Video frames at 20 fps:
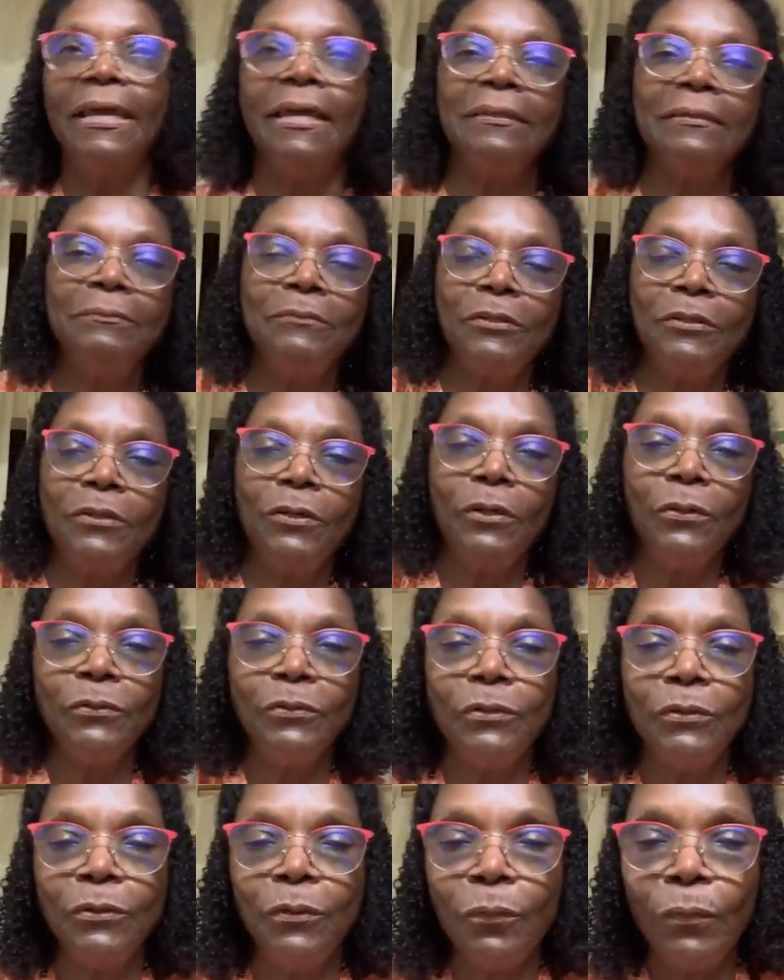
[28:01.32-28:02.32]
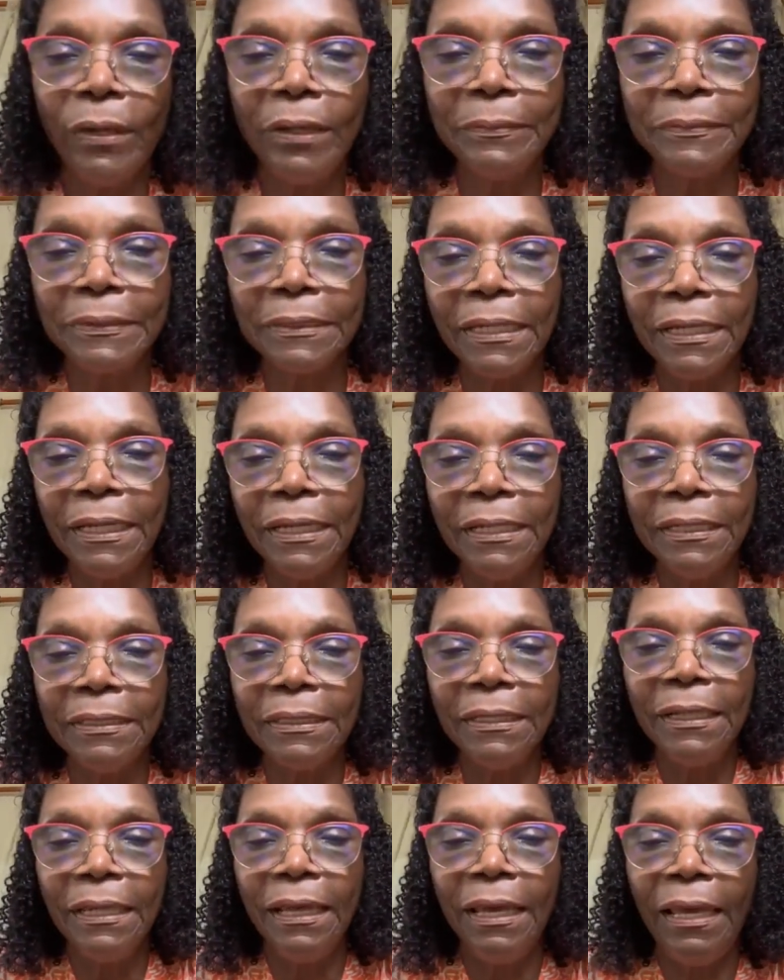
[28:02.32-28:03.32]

Tell them to go to the website